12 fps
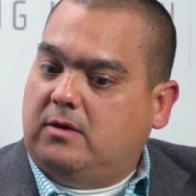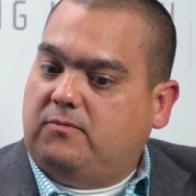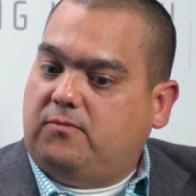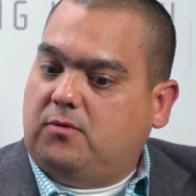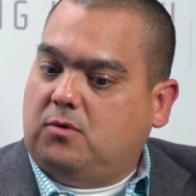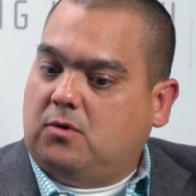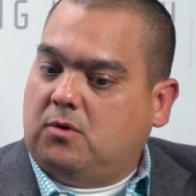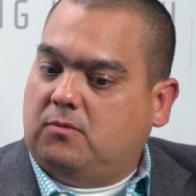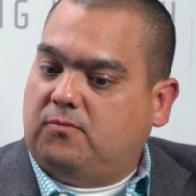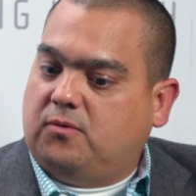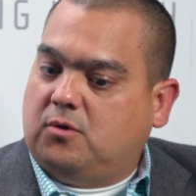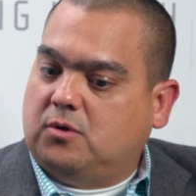
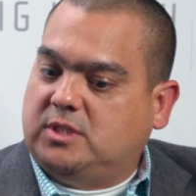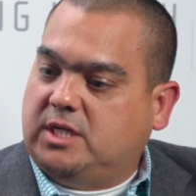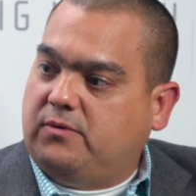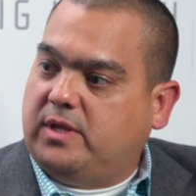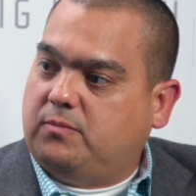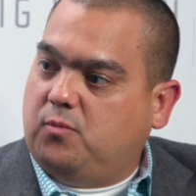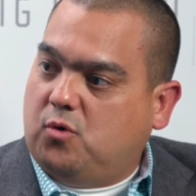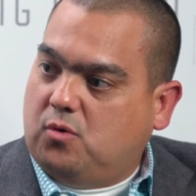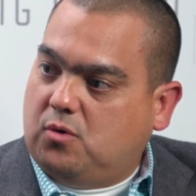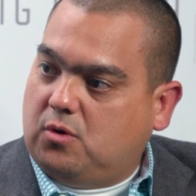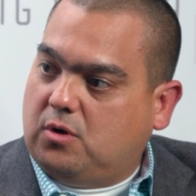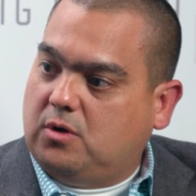for generate
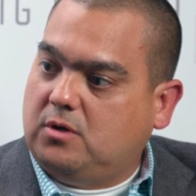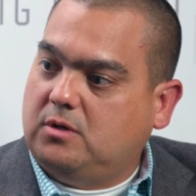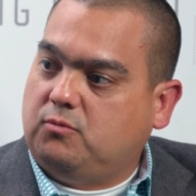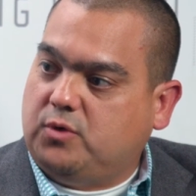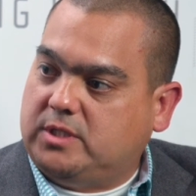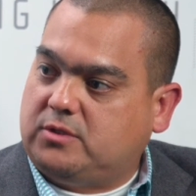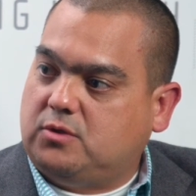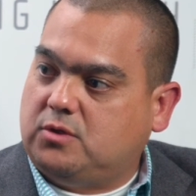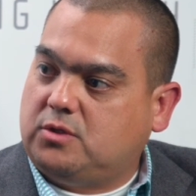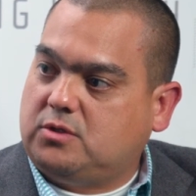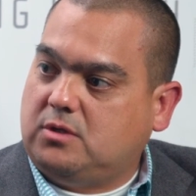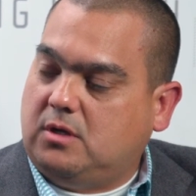more
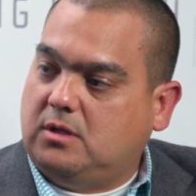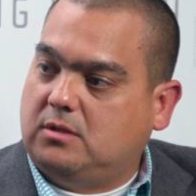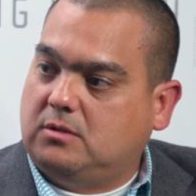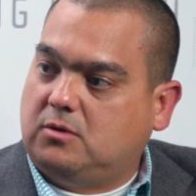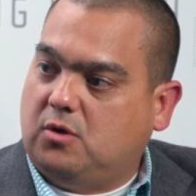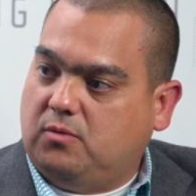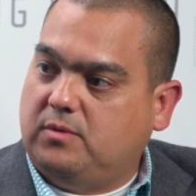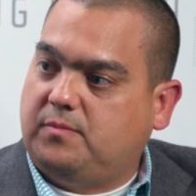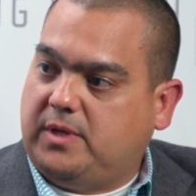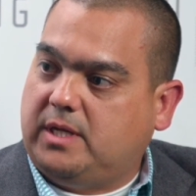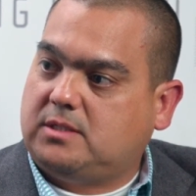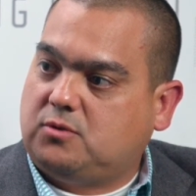research on growing
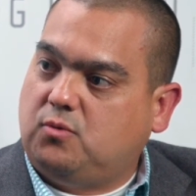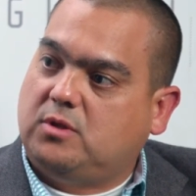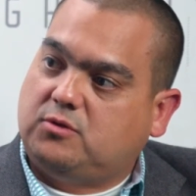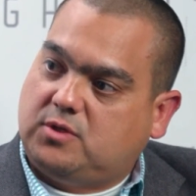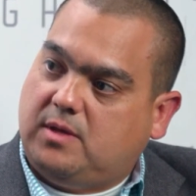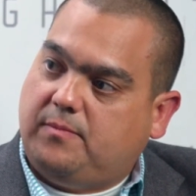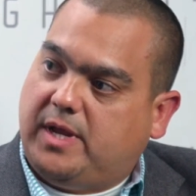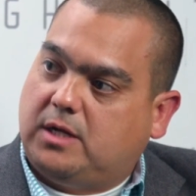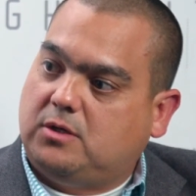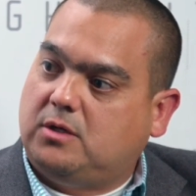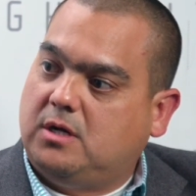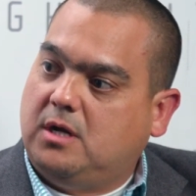pigs to understand
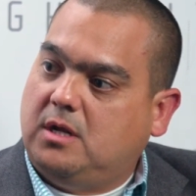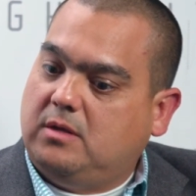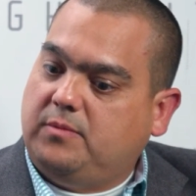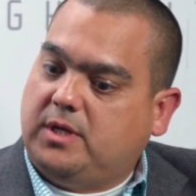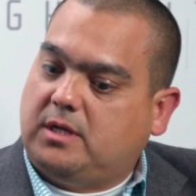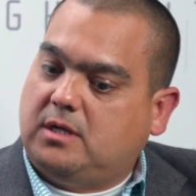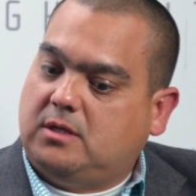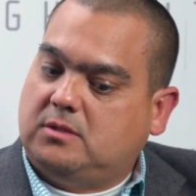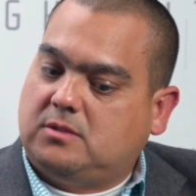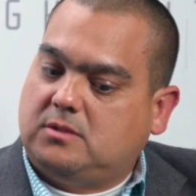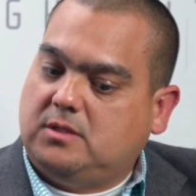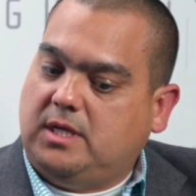better,
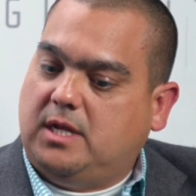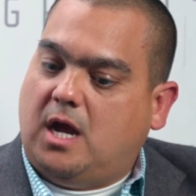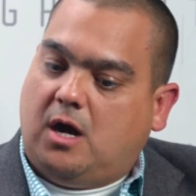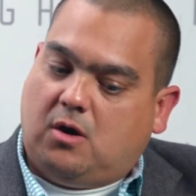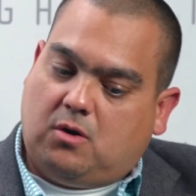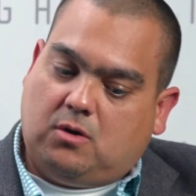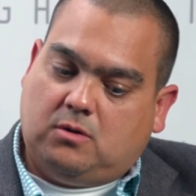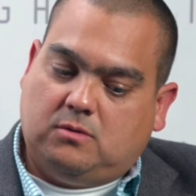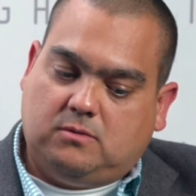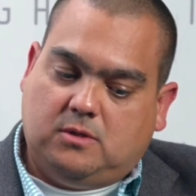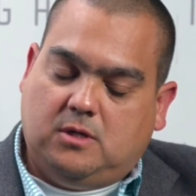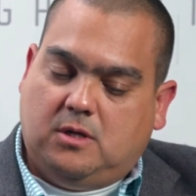because in our,
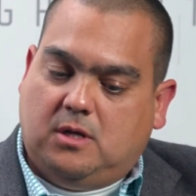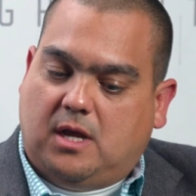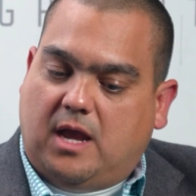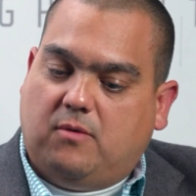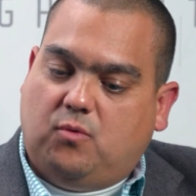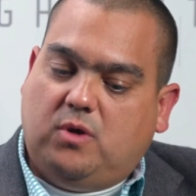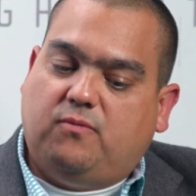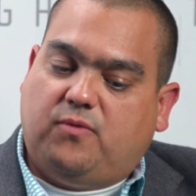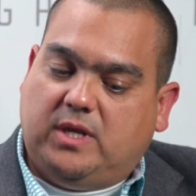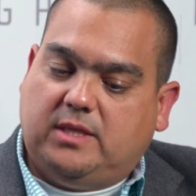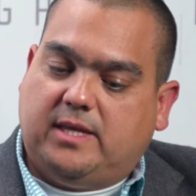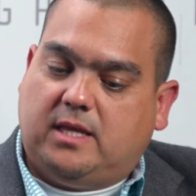we
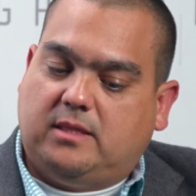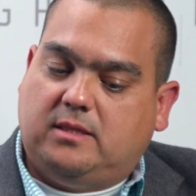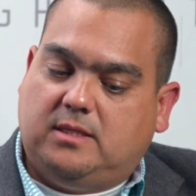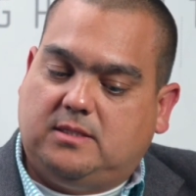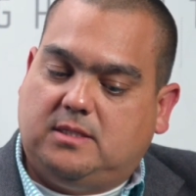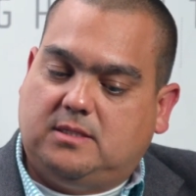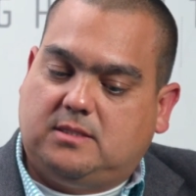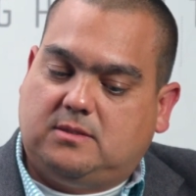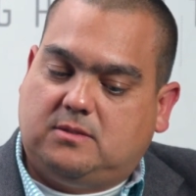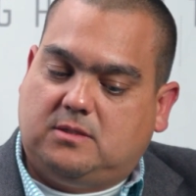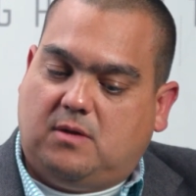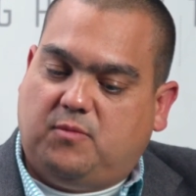feel that this is
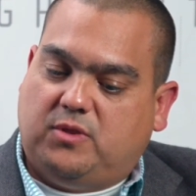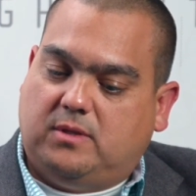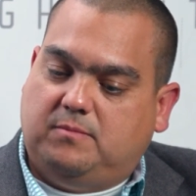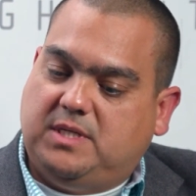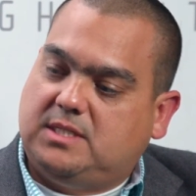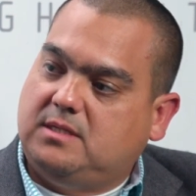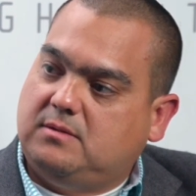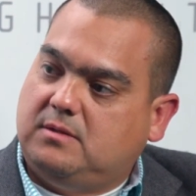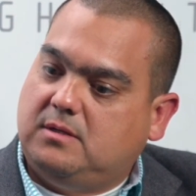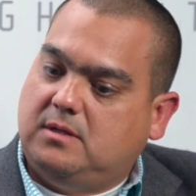some of the missing